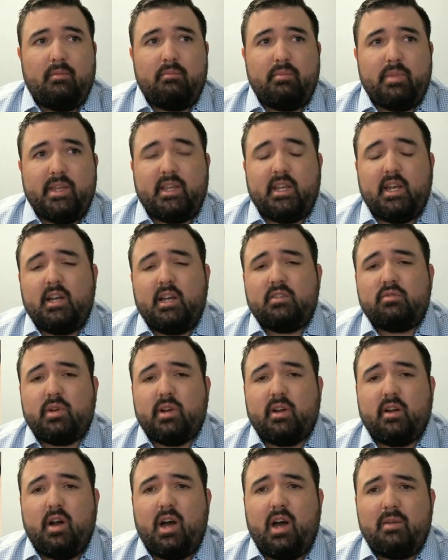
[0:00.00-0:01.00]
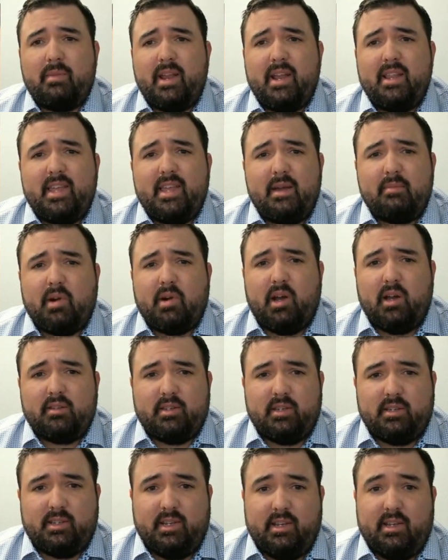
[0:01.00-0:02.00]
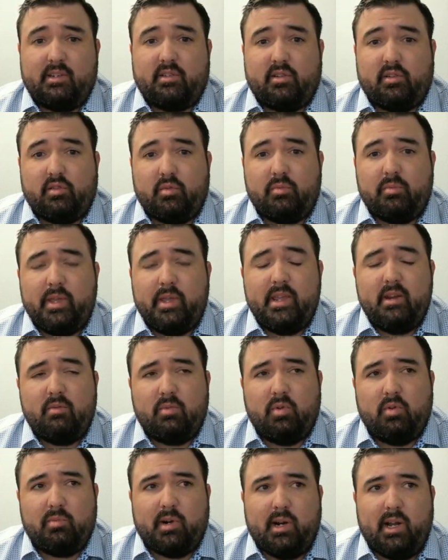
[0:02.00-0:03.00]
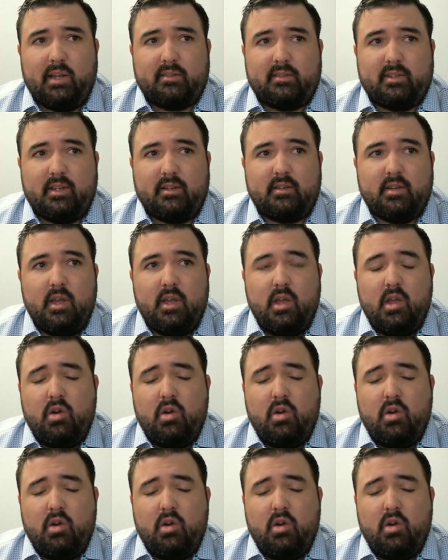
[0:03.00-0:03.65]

Because we're automating that process and it's a repeatable process,